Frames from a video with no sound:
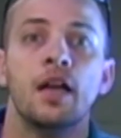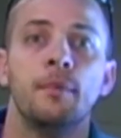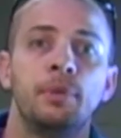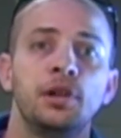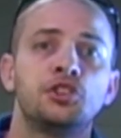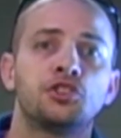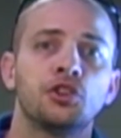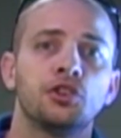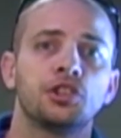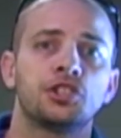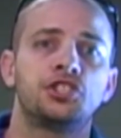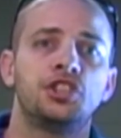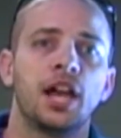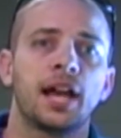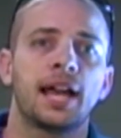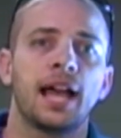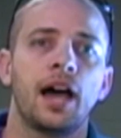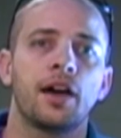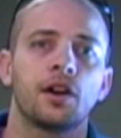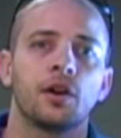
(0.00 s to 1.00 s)
Be sure to
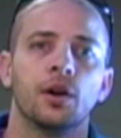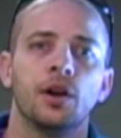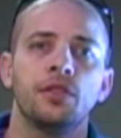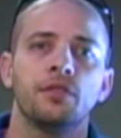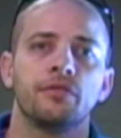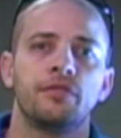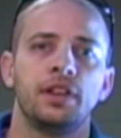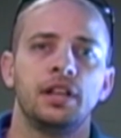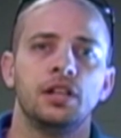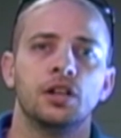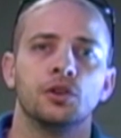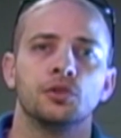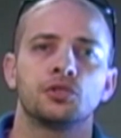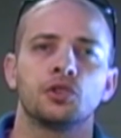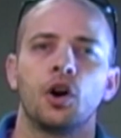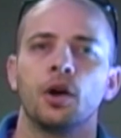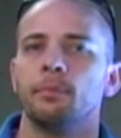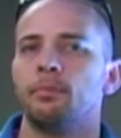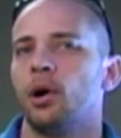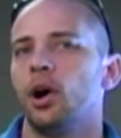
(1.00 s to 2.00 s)
check out our other
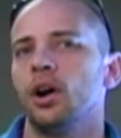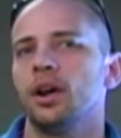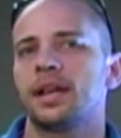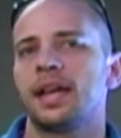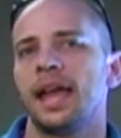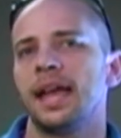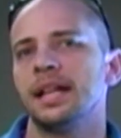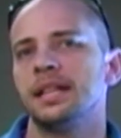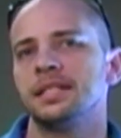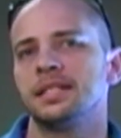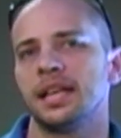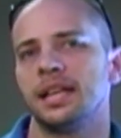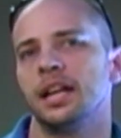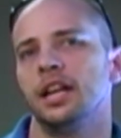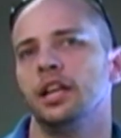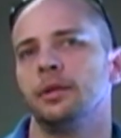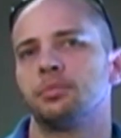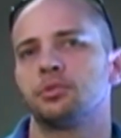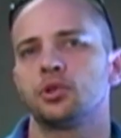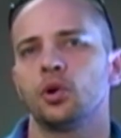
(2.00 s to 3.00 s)
videos on PAR cans and
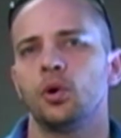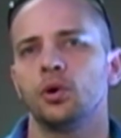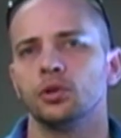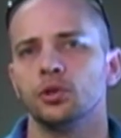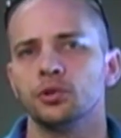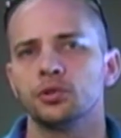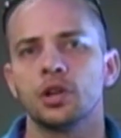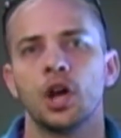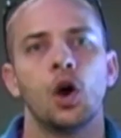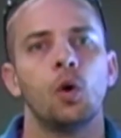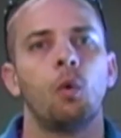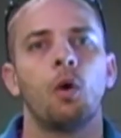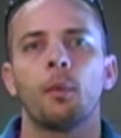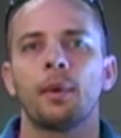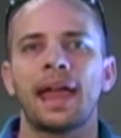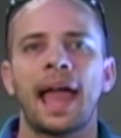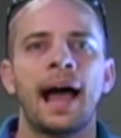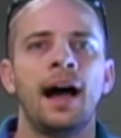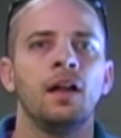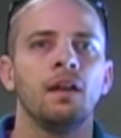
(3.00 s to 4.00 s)
ellipsoidals where
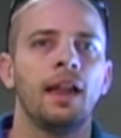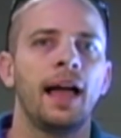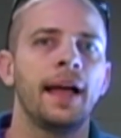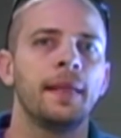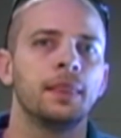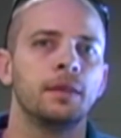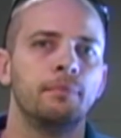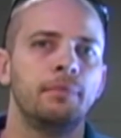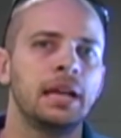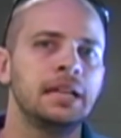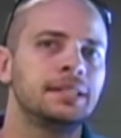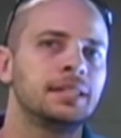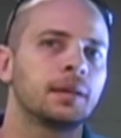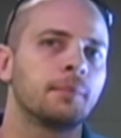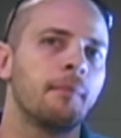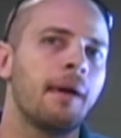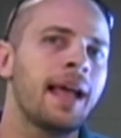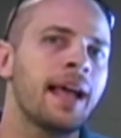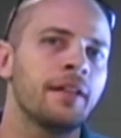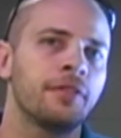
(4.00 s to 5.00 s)
we outline the basic
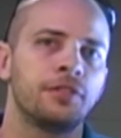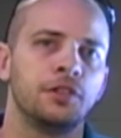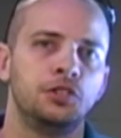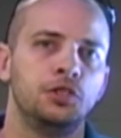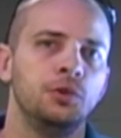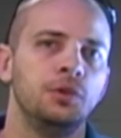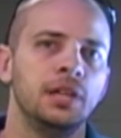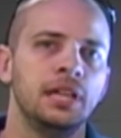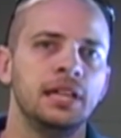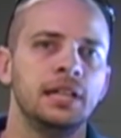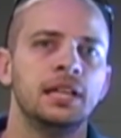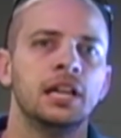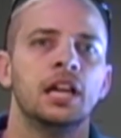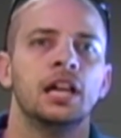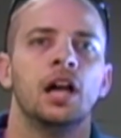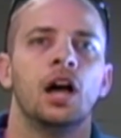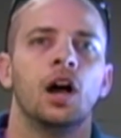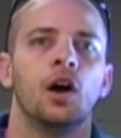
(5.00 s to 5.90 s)
math that you need